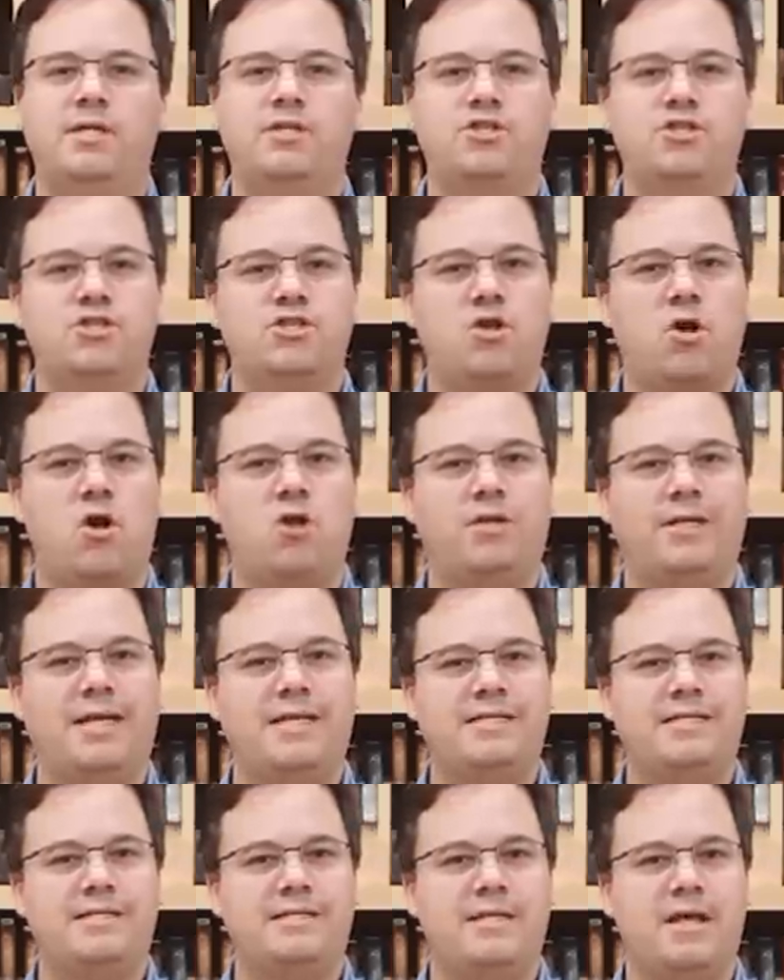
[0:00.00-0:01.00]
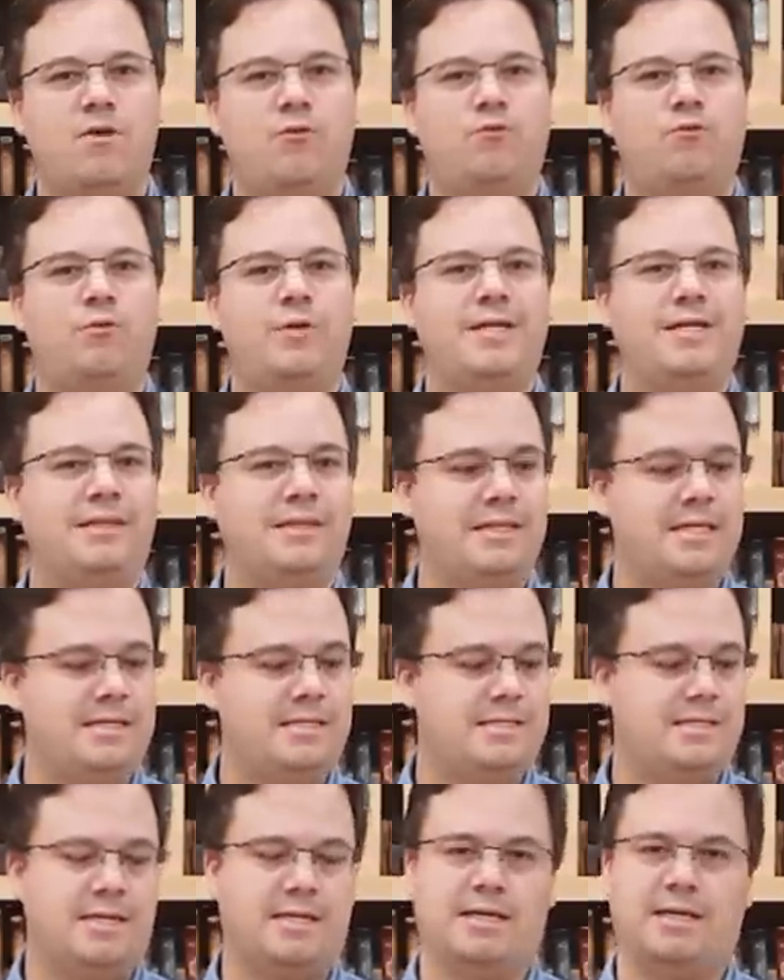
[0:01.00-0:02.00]
it's just called a
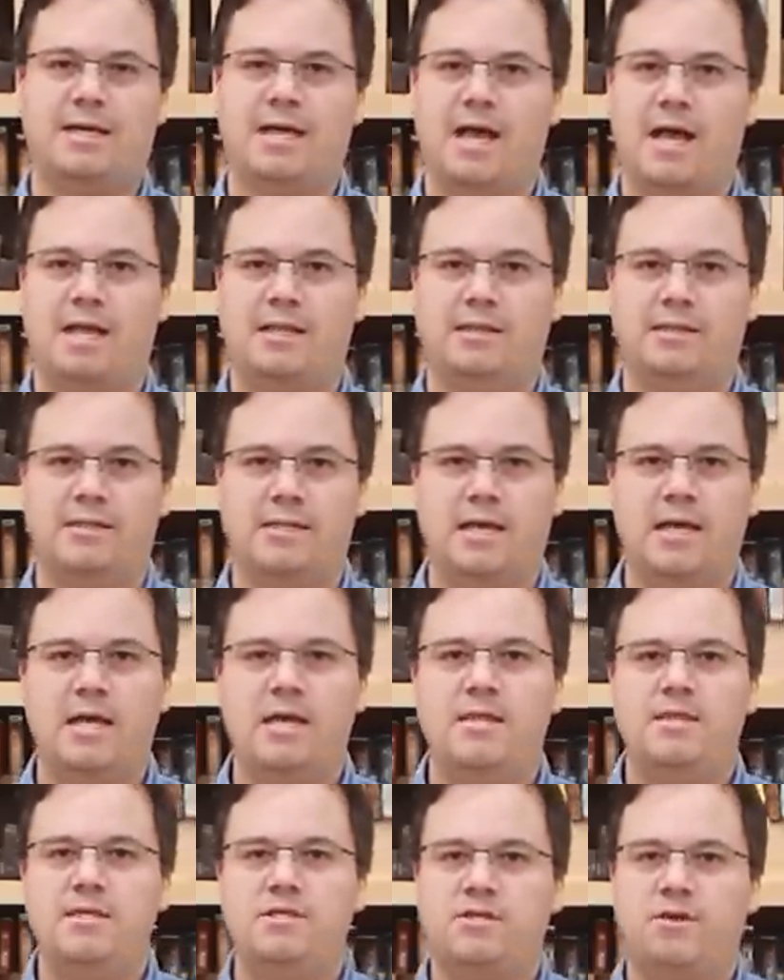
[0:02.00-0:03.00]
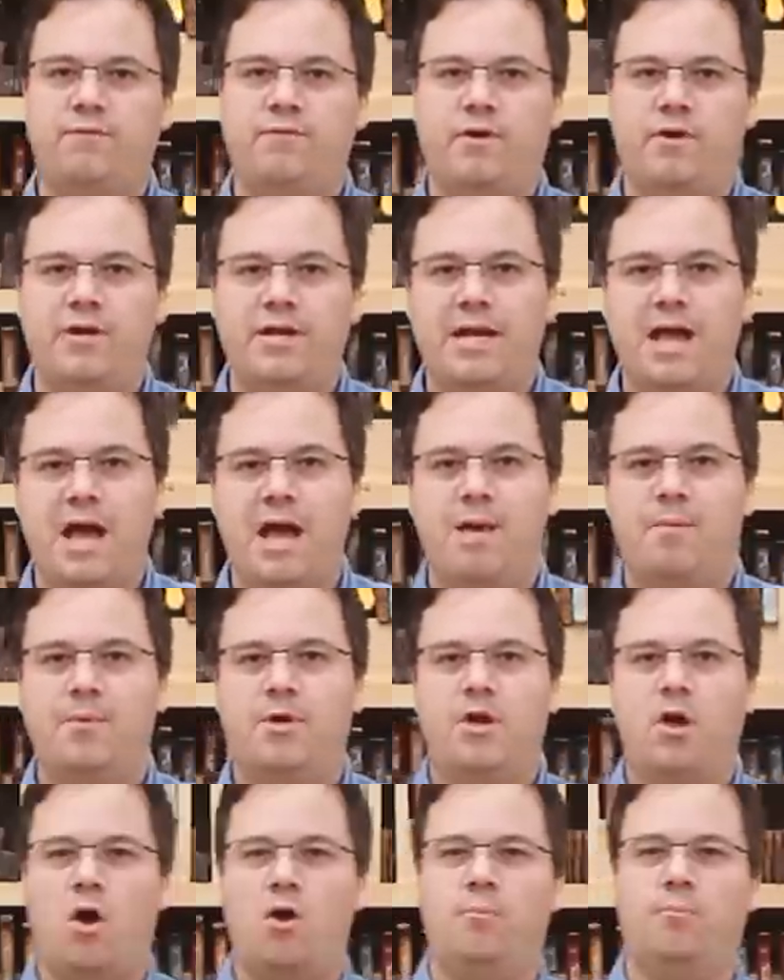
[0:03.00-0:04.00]
self-releasing collet. These are very
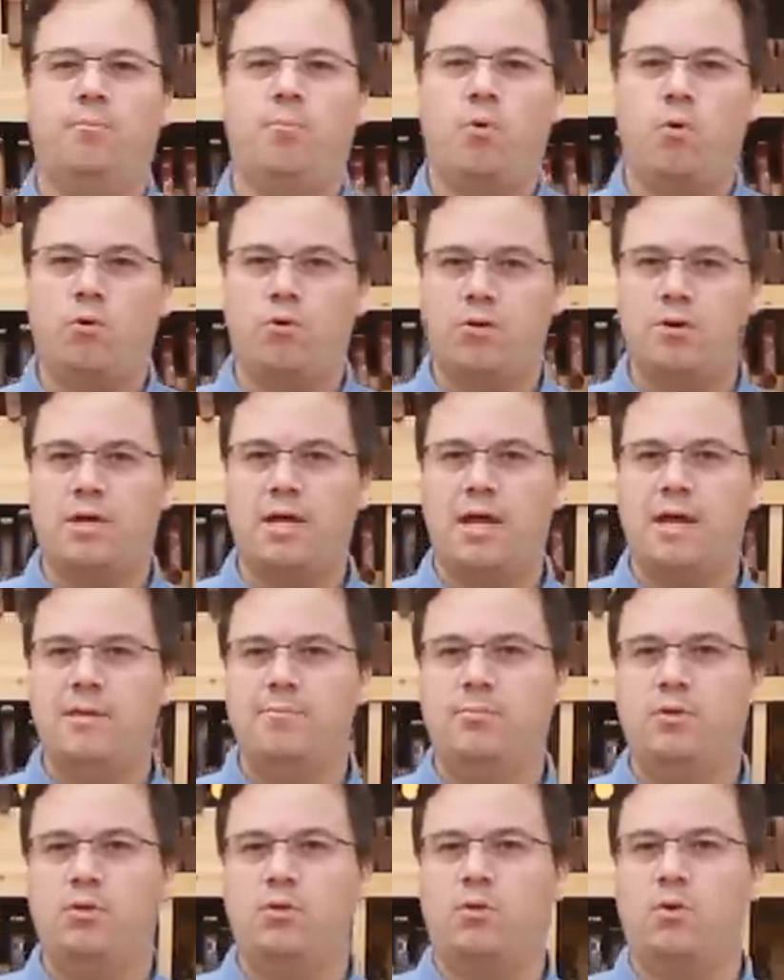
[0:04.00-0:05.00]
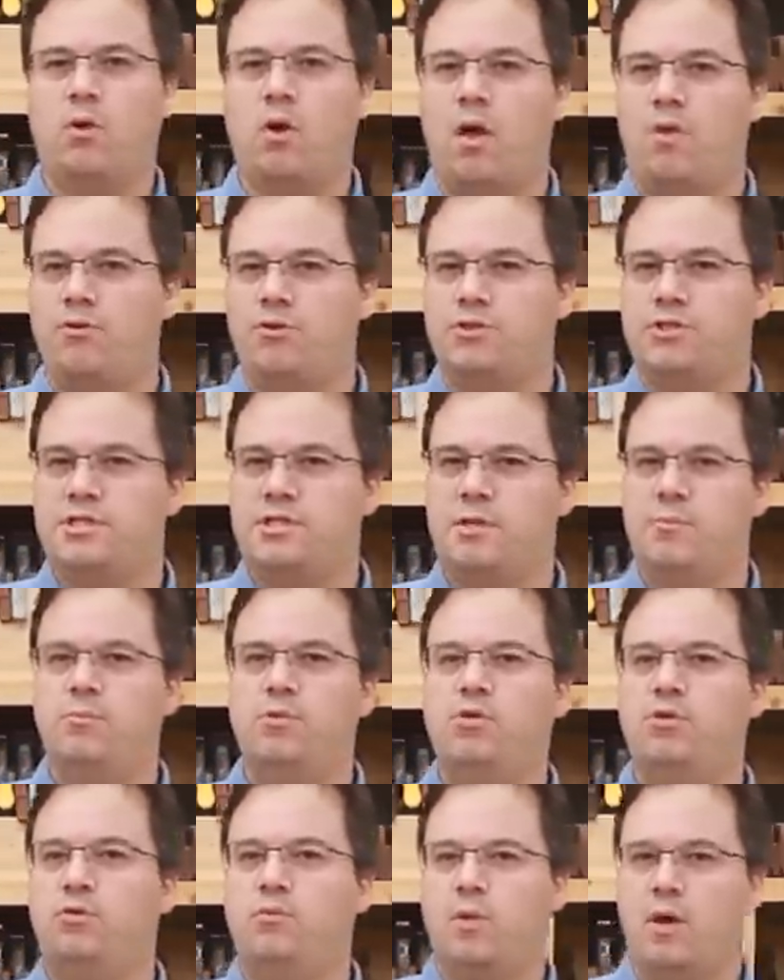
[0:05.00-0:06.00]
common on Porter Cable or other
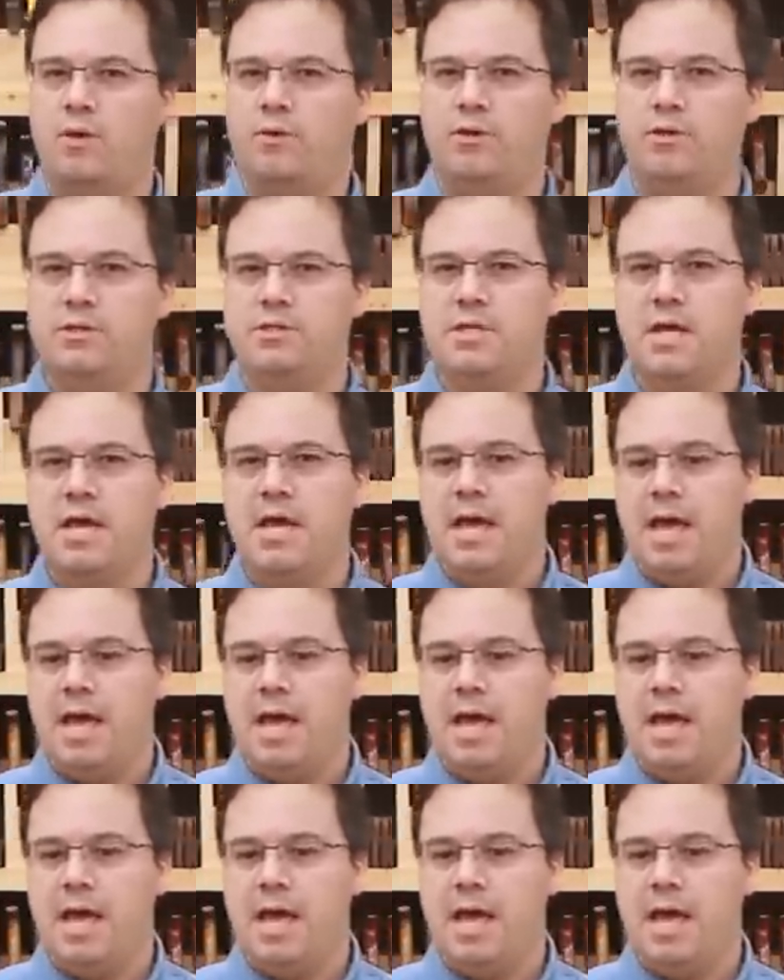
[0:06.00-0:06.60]
similar routers,